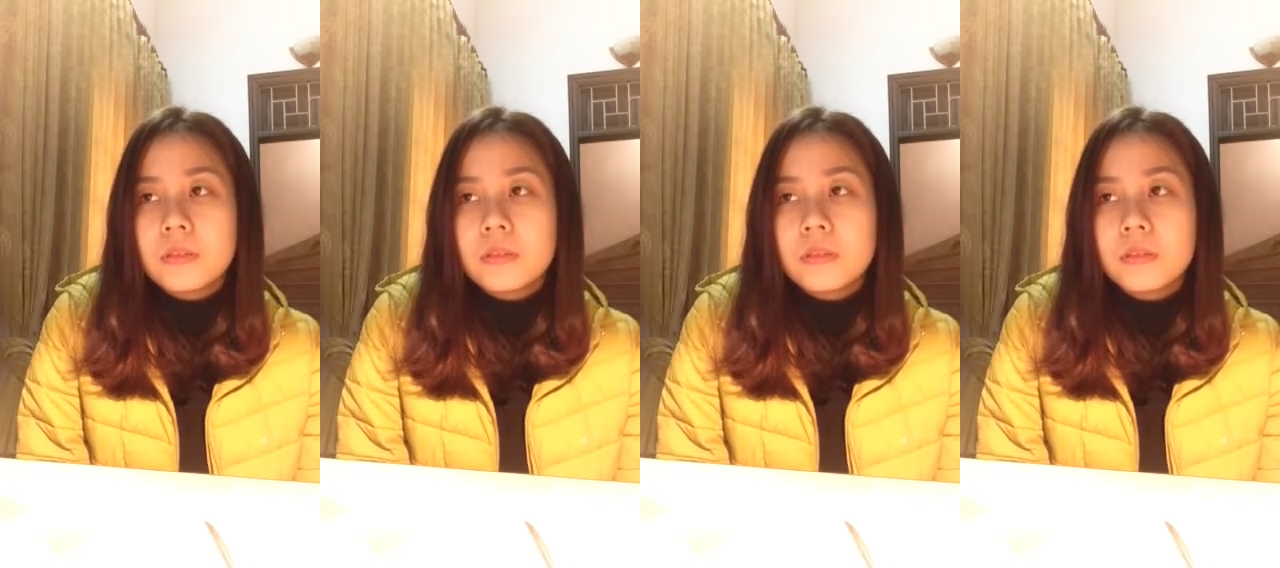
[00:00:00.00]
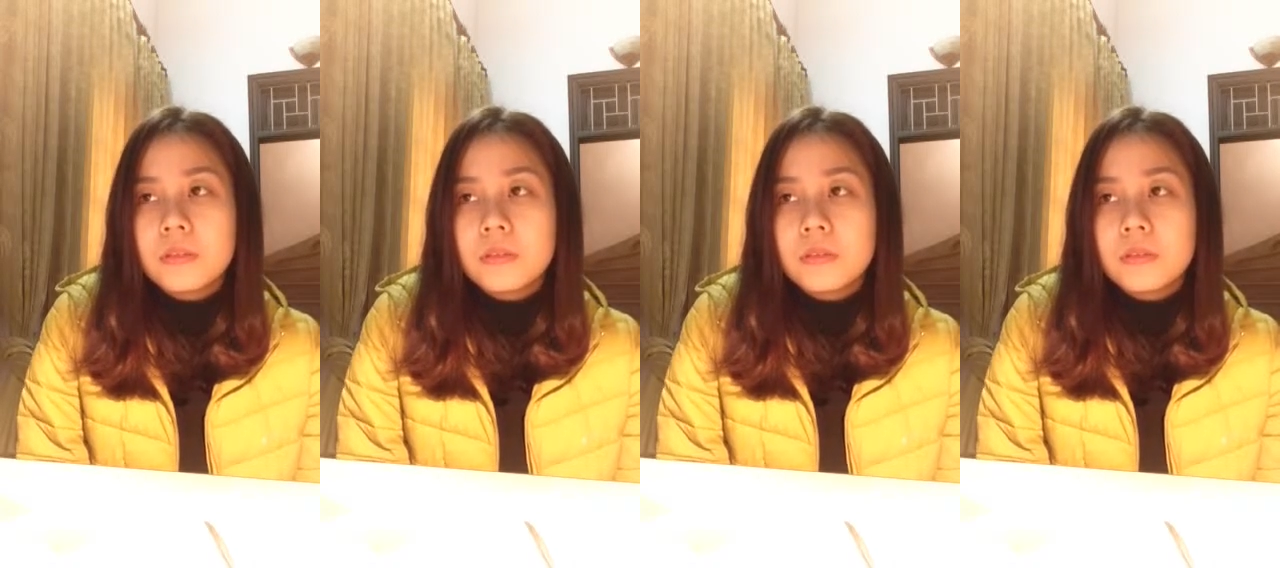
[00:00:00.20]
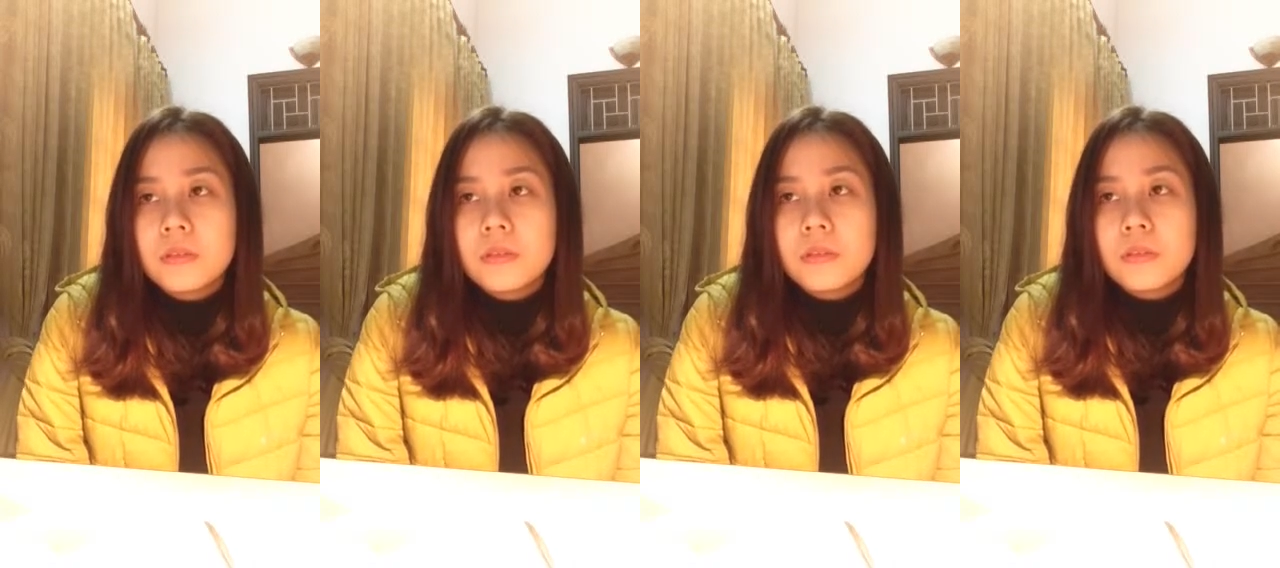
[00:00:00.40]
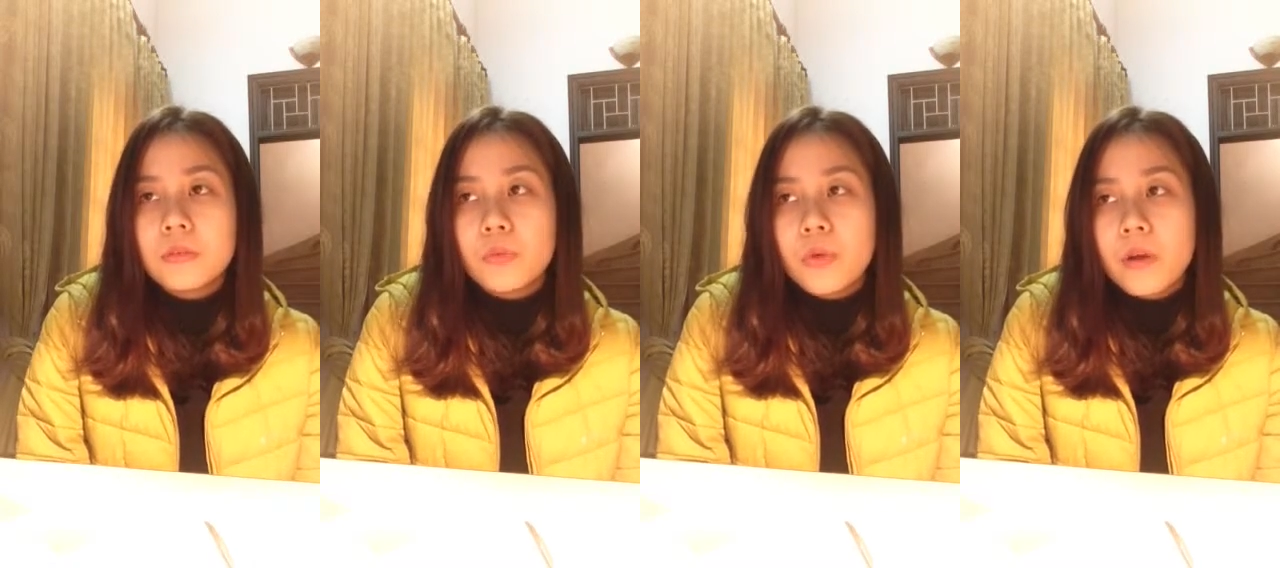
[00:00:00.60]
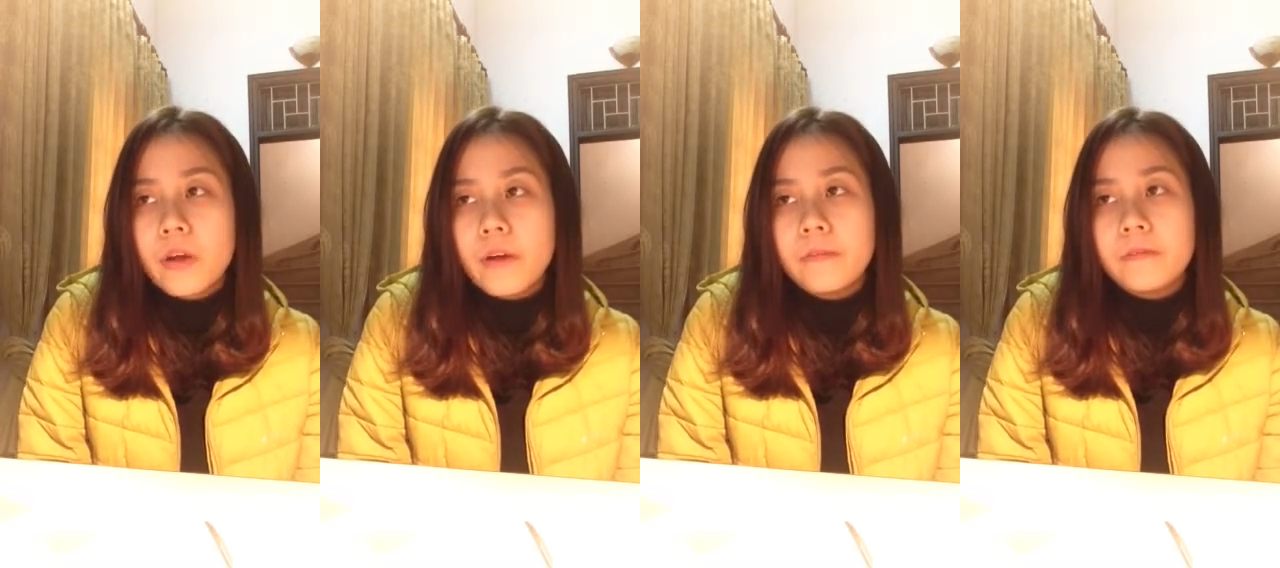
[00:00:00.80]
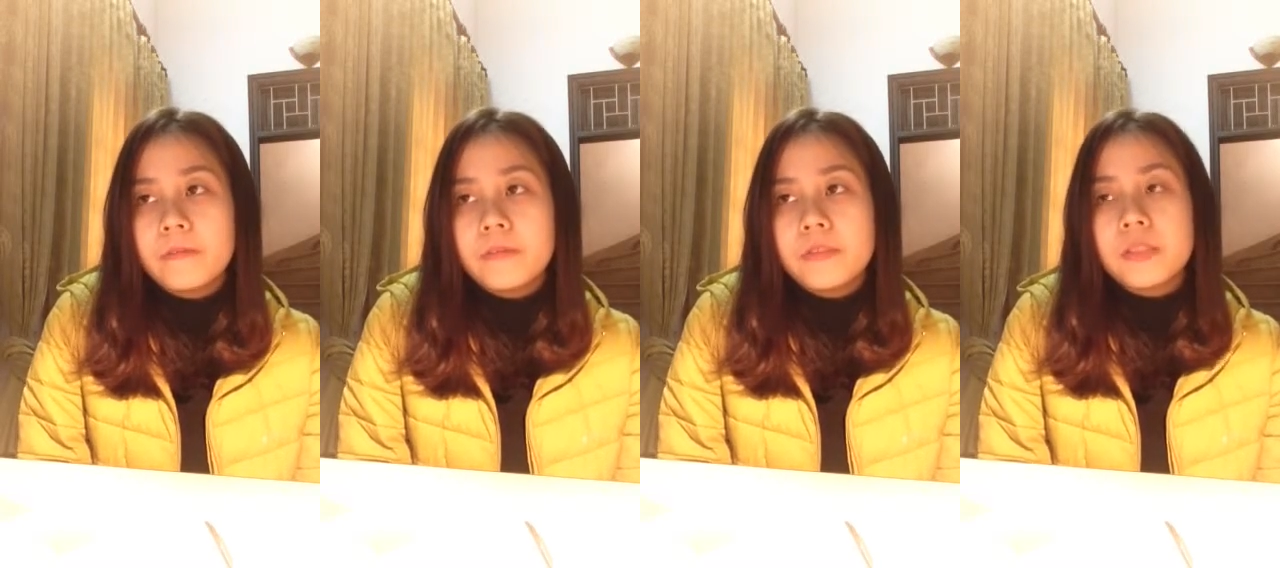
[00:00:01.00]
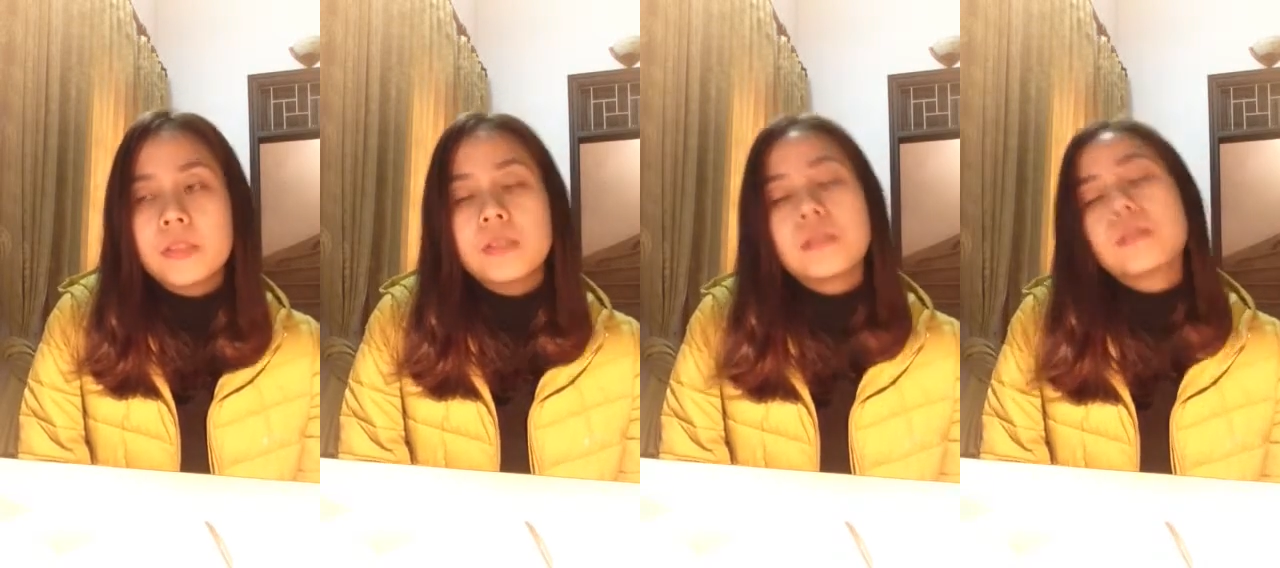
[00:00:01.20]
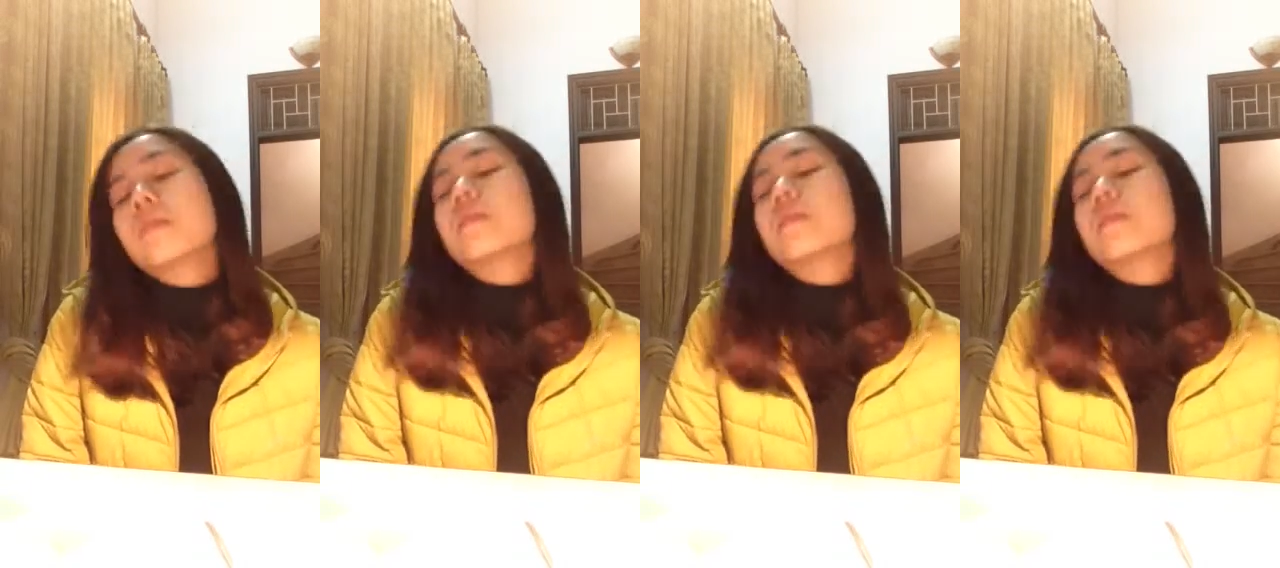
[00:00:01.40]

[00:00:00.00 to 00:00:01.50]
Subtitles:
the graves.